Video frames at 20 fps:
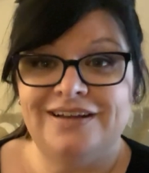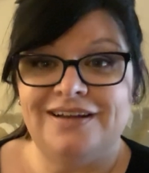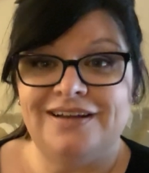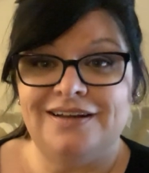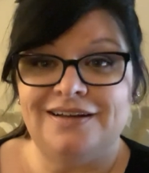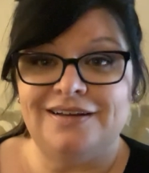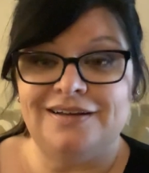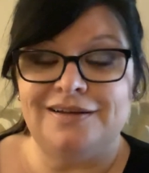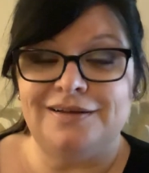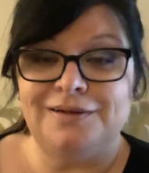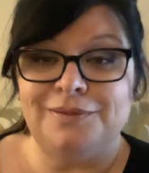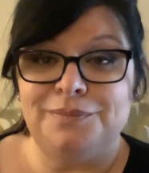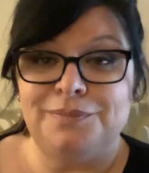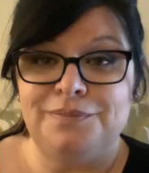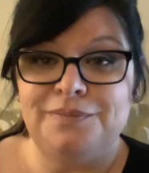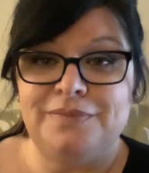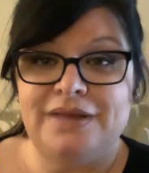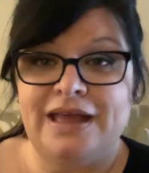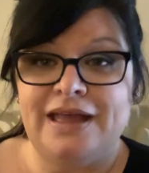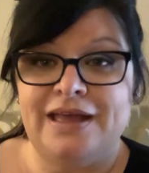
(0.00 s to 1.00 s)

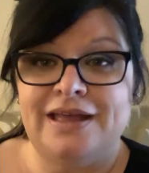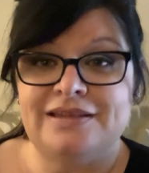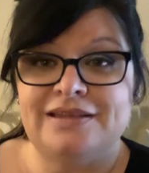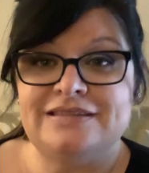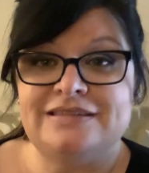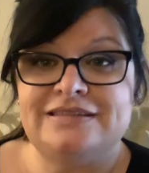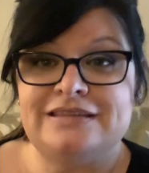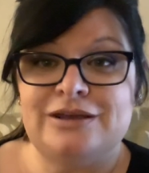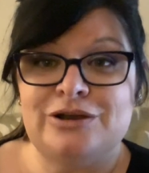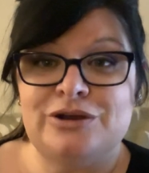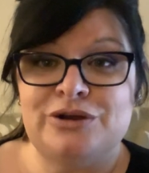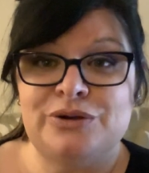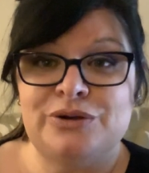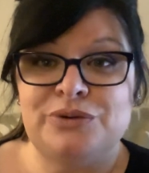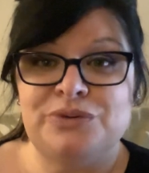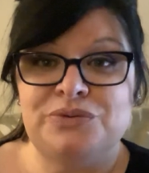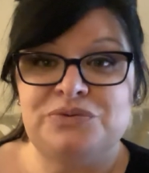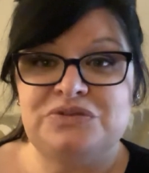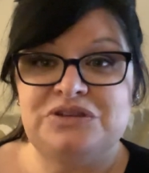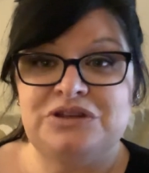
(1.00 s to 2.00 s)
And
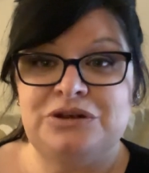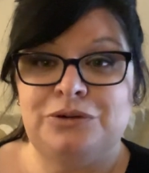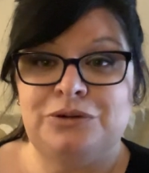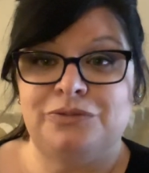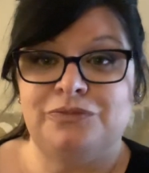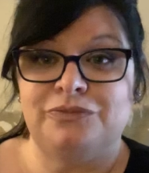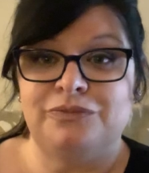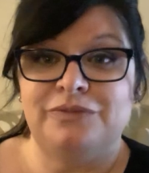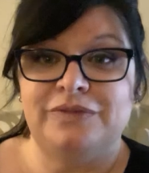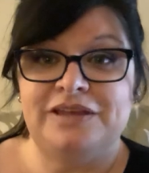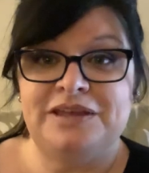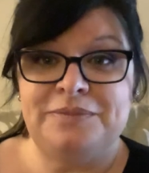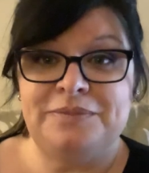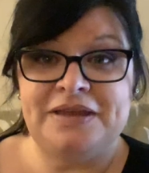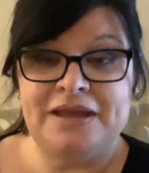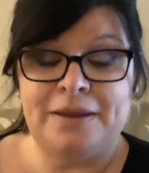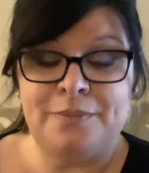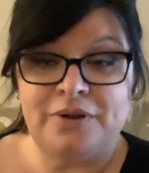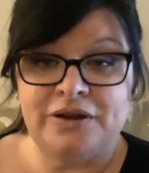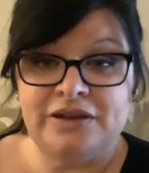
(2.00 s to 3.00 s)
so, hit
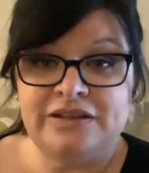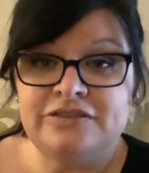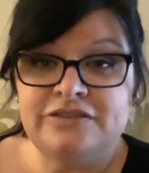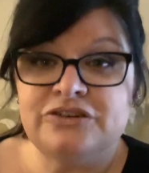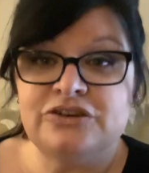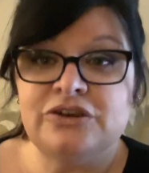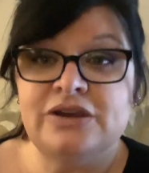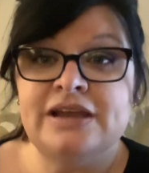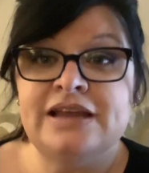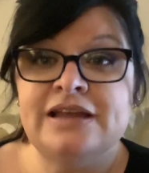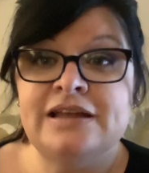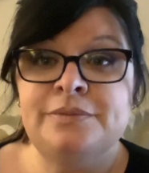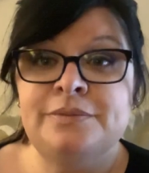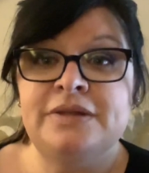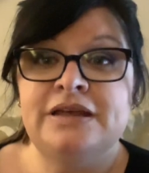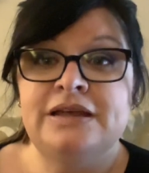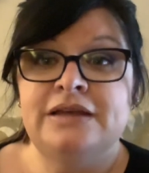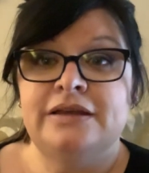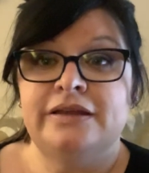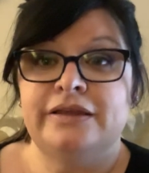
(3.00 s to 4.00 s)
me up on
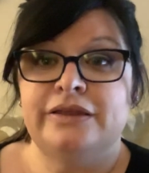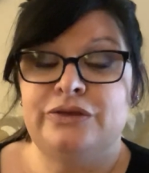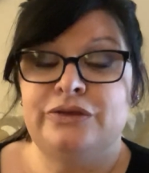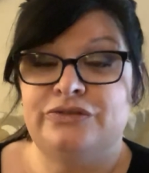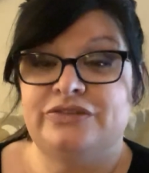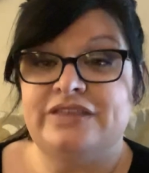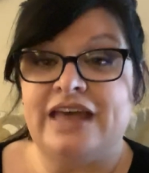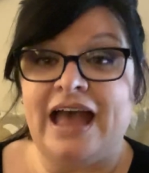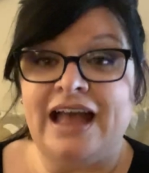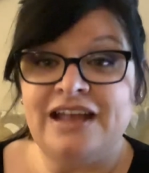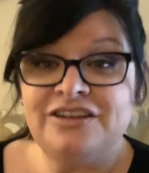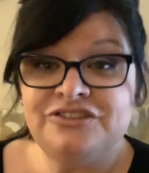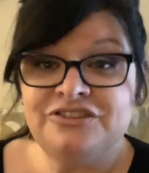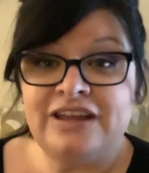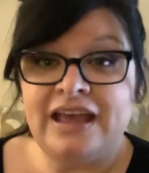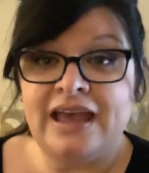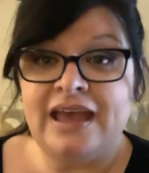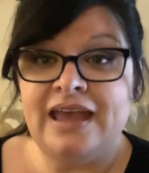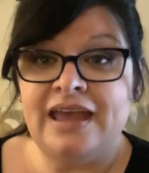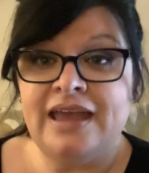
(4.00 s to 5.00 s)
Instagram, use the
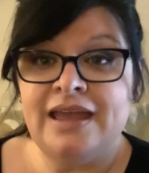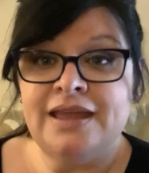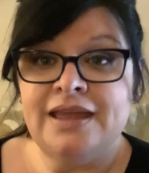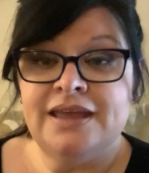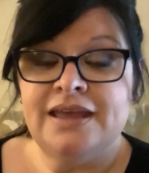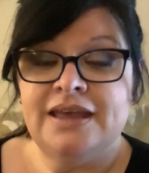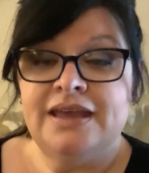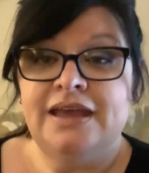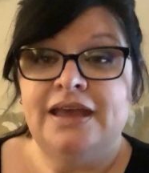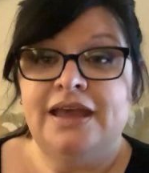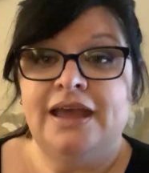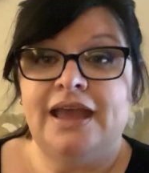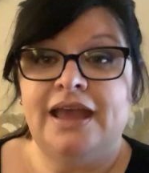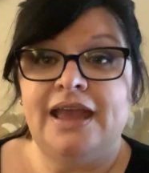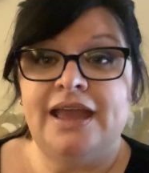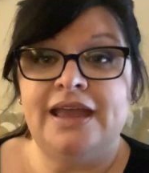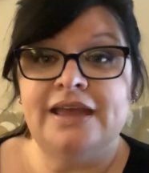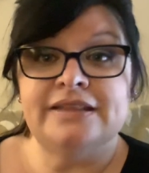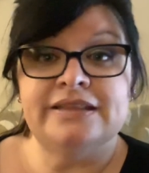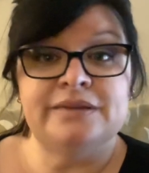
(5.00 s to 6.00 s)
hashtag,
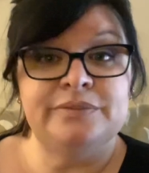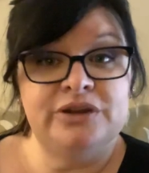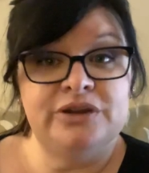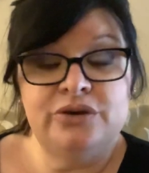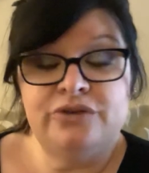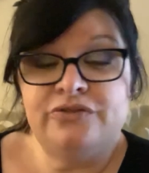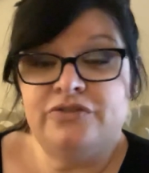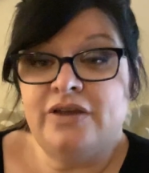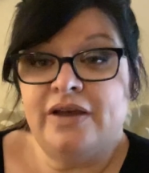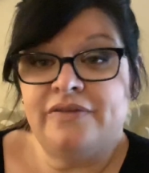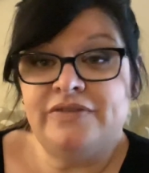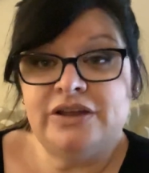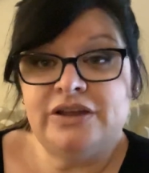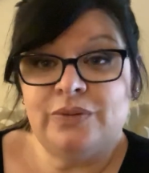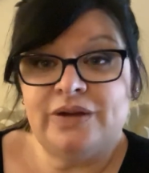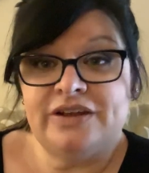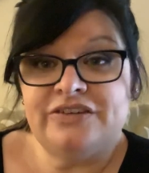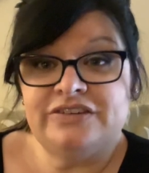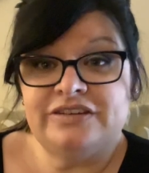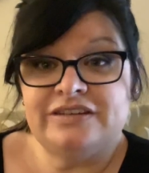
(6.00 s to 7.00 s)
and let me know if you have any
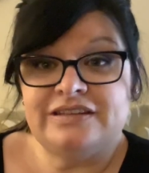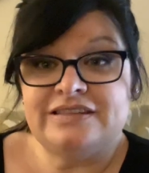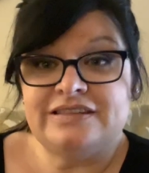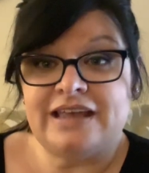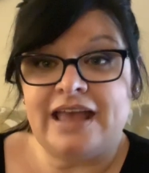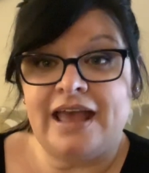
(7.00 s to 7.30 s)
questions.